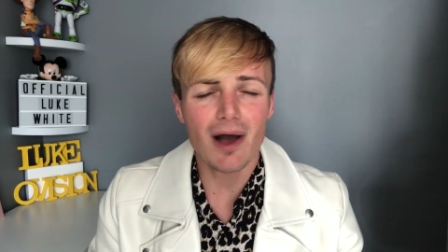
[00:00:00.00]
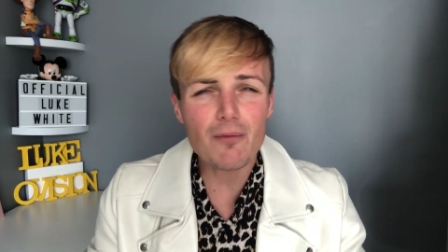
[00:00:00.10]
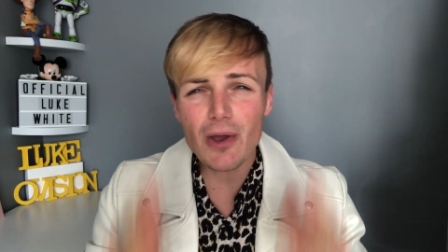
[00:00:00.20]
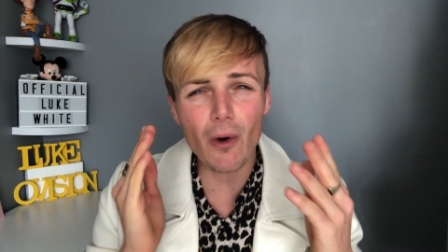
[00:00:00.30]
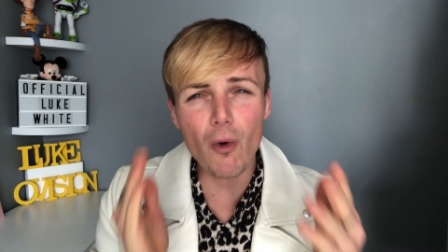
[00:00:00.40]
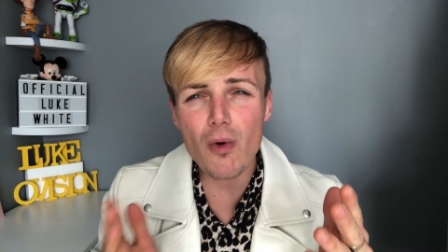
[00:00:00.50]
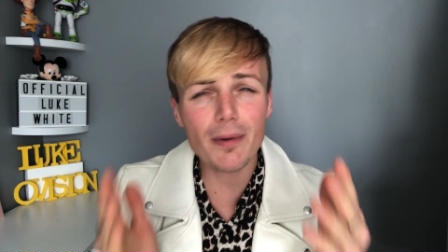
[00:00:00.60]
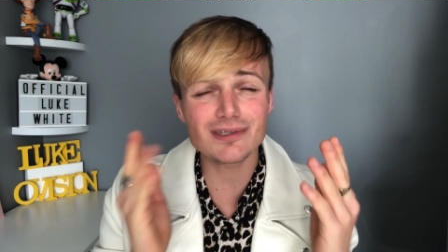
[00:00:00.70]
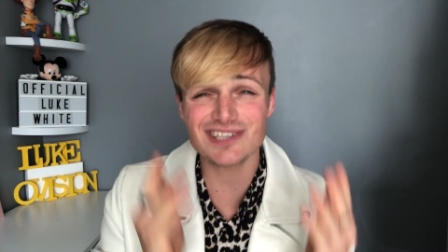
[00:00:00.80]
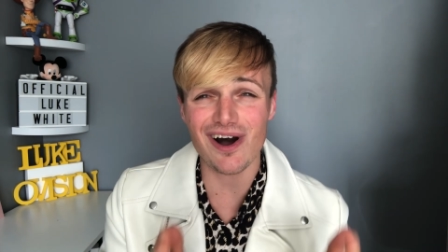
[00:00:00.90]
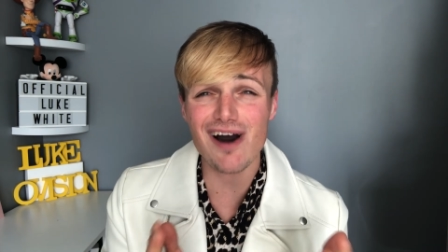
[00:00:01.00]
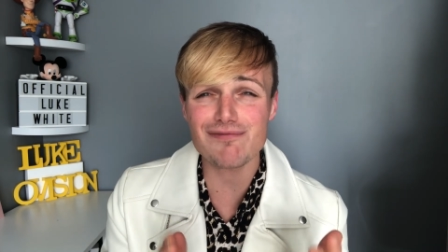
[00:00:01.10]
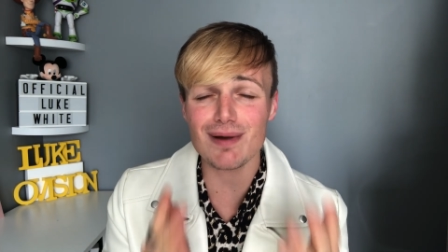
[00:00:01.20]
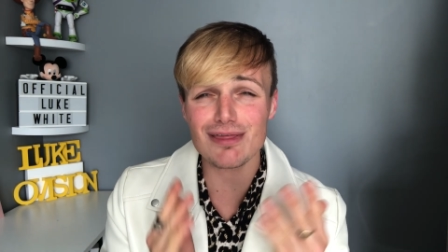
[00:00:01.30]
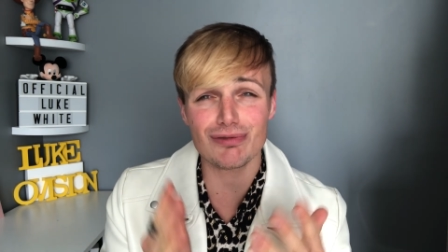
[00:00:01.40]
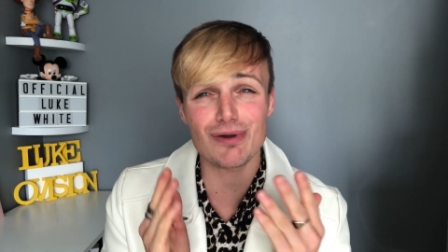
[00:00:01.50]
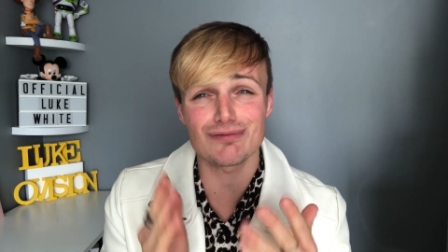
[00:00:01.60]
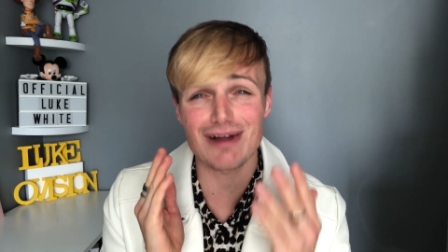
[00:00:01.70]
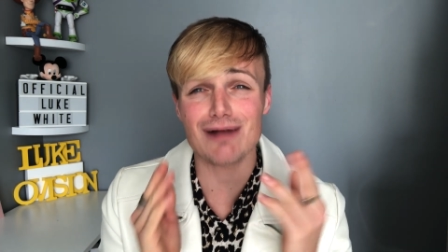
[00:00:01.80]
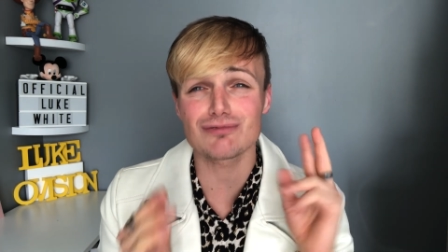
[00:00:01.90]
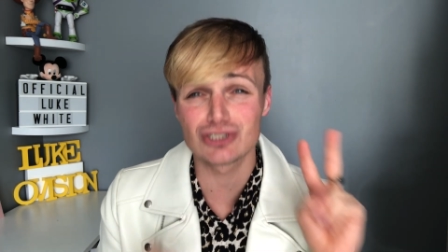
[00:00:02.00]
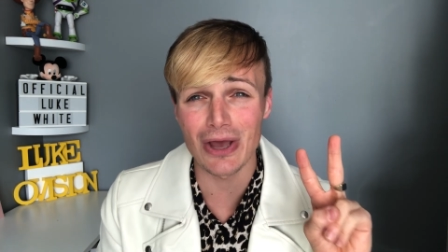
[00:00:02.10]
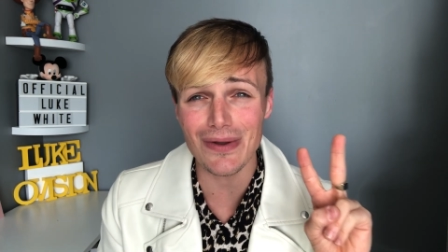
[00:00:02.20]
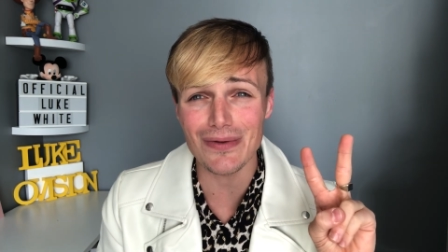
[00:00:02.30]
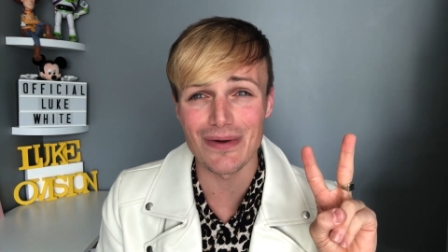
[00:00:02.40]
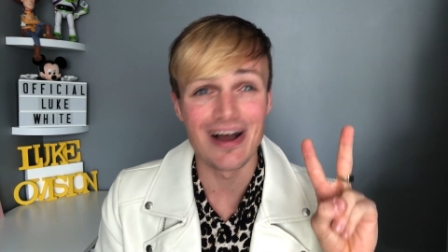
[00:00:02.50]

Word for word: And we're almost halfway through round two.